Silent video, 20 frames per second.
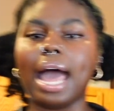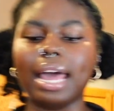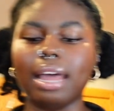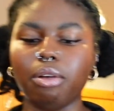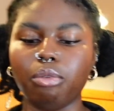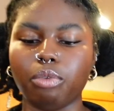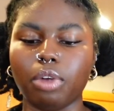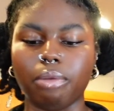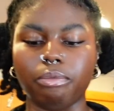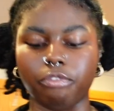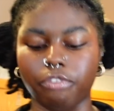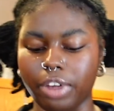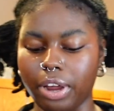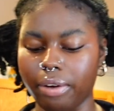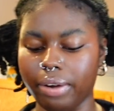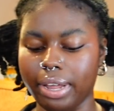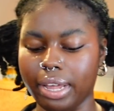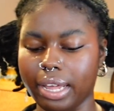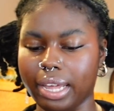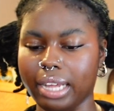am
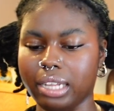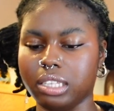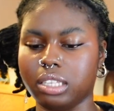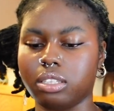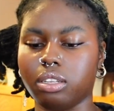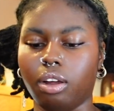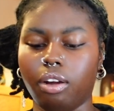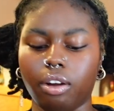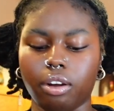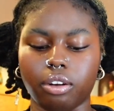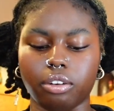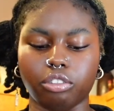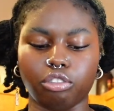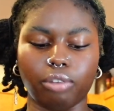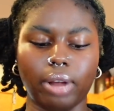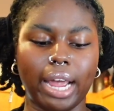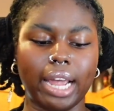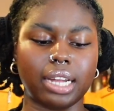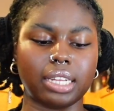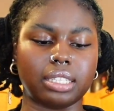very against her
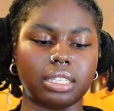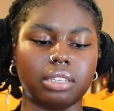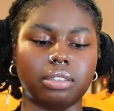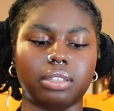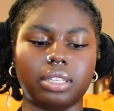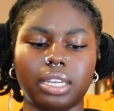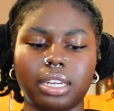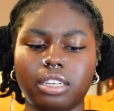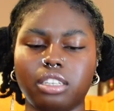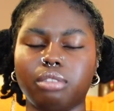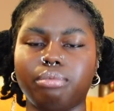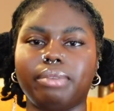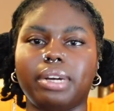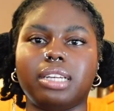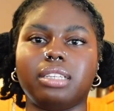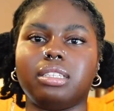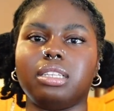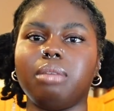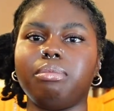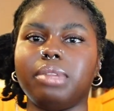trying to teach
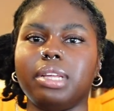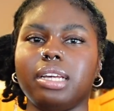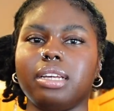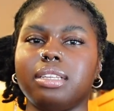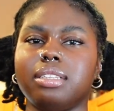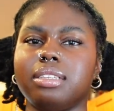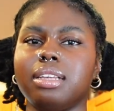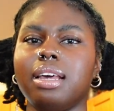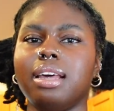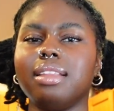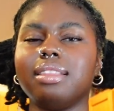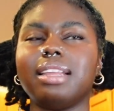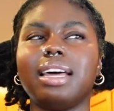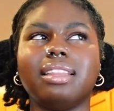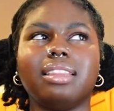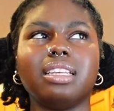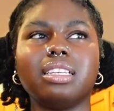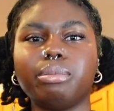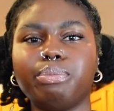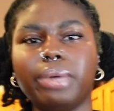my siblings
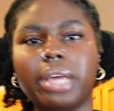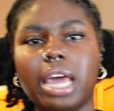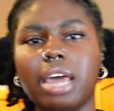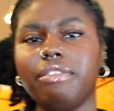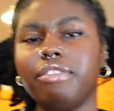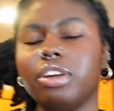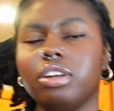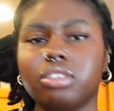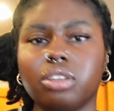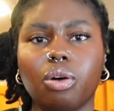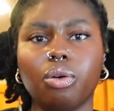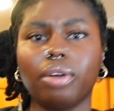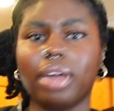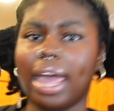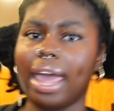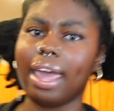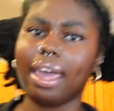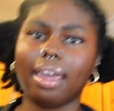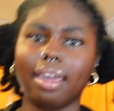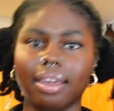that this behavior is
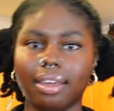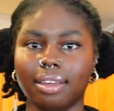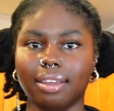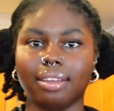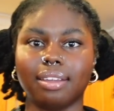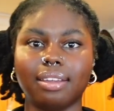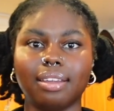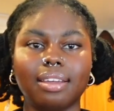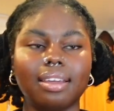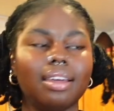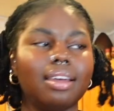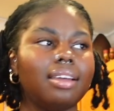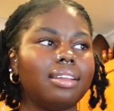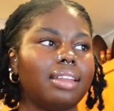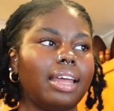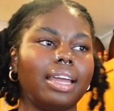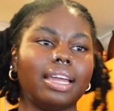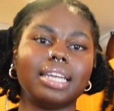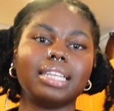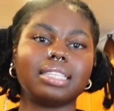okay.
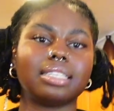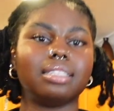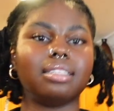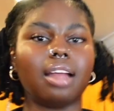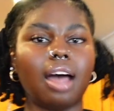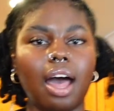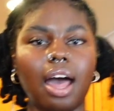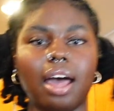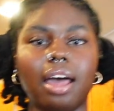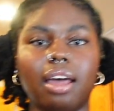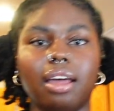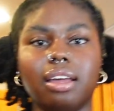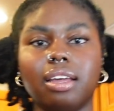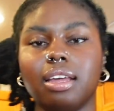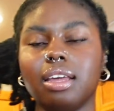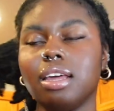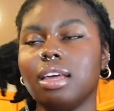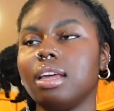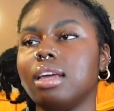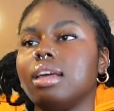Like, it's not.
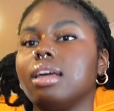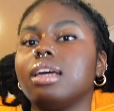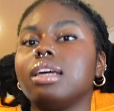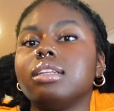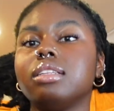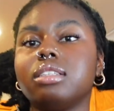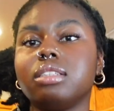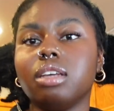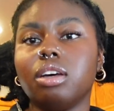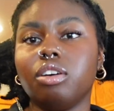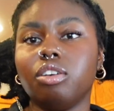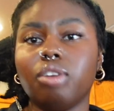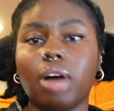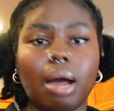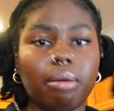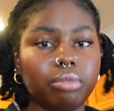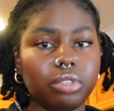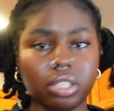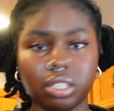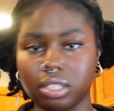And so
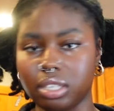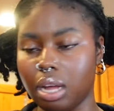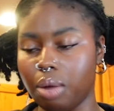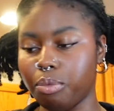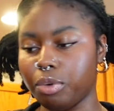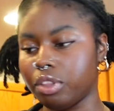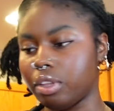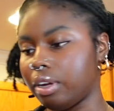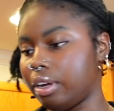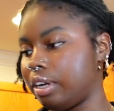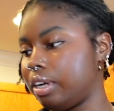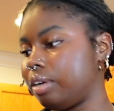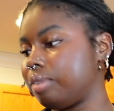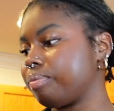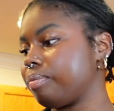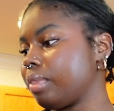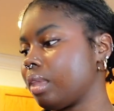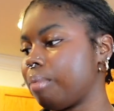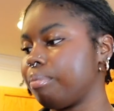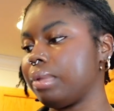I'm just done with
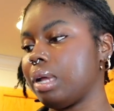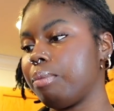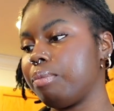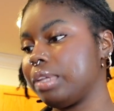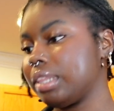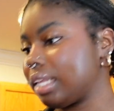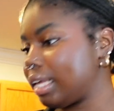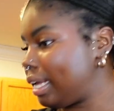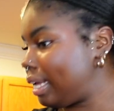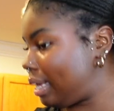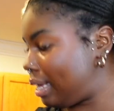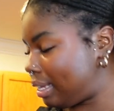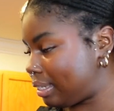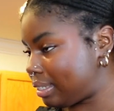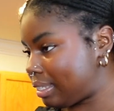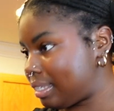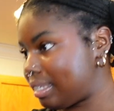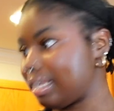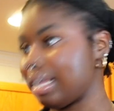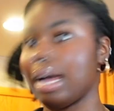her. I'm done with
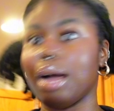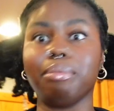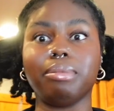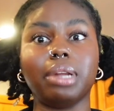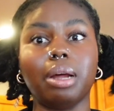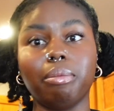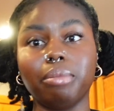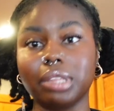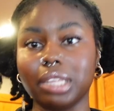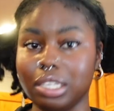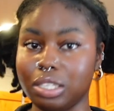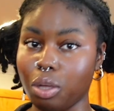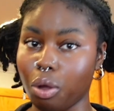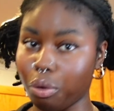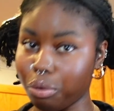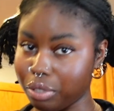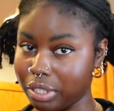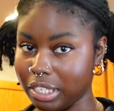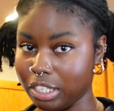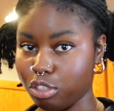it. I'm done with this
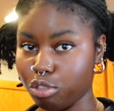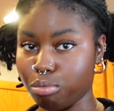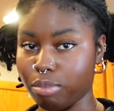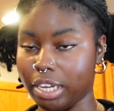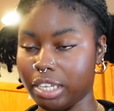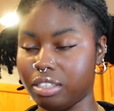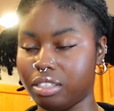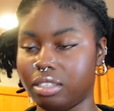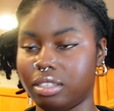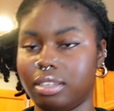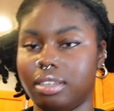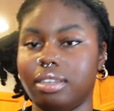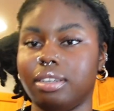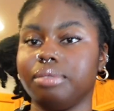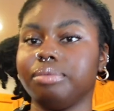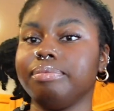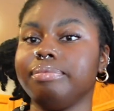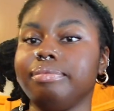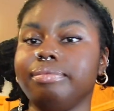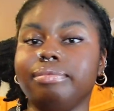whole
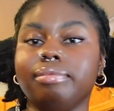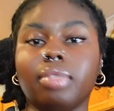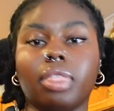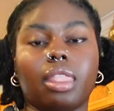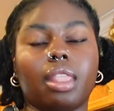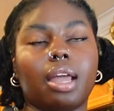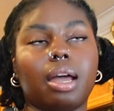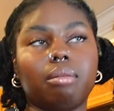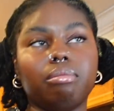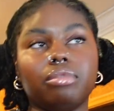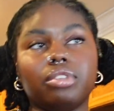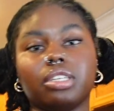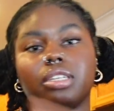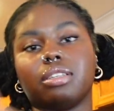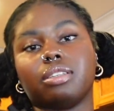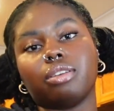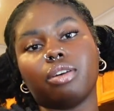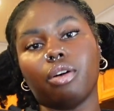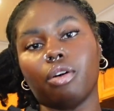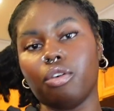situation. I'm
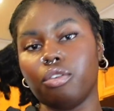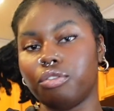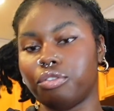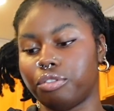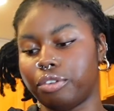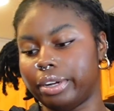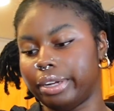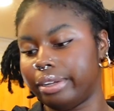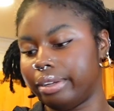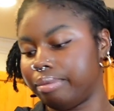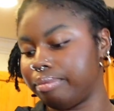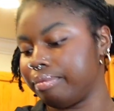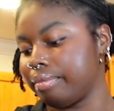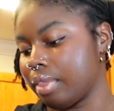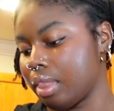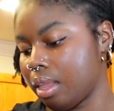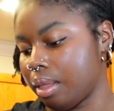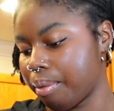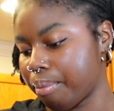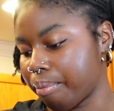just over it.
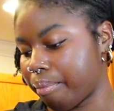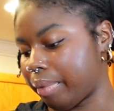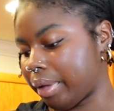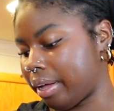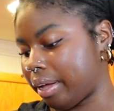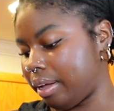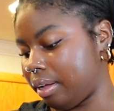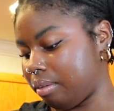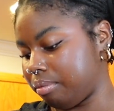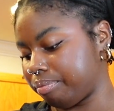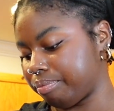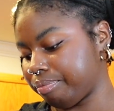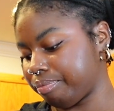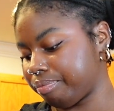But